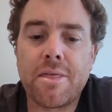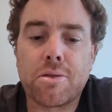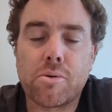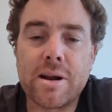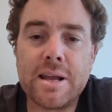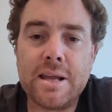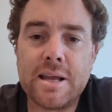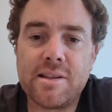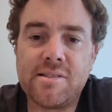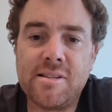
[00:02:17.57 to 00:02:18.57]

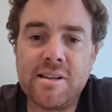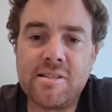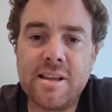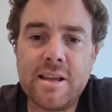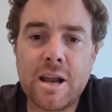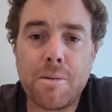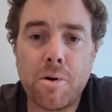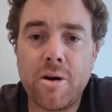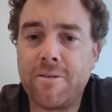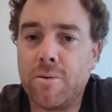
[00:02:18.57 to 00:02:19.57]
360, and I'm
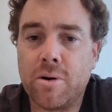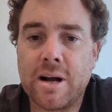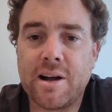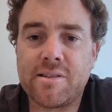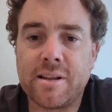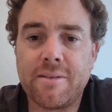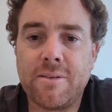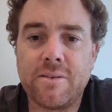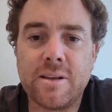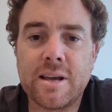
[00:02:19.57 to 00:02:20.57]
only forecasting a
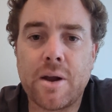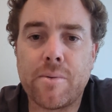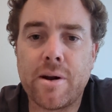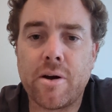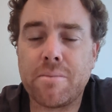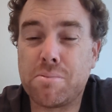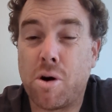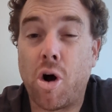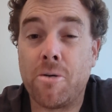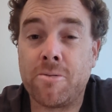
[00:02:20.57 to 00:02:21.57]
50k reno,
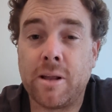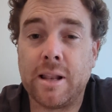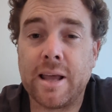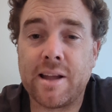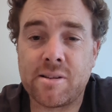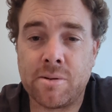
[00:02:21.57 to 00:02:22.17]
hopefully less.